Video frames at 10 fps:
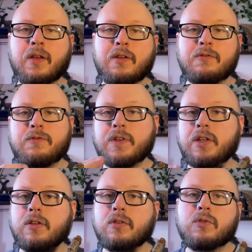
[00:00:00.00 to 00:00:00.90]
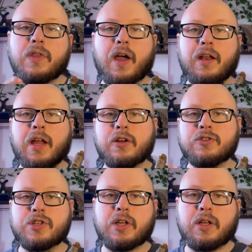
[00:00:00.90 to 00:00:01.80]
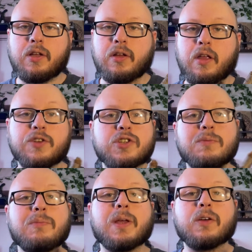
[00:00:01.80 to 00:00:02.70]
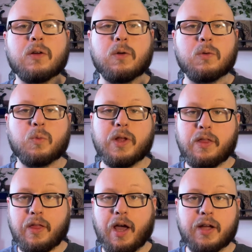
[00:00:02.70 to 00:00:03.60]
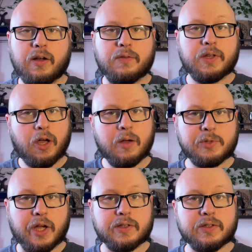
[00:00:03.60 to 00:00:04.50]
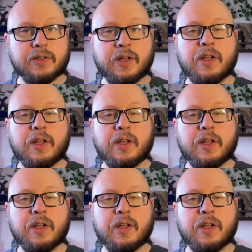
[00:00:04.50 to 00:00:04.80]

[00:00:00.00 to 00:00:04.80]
feel that energy intermingle with that of the object.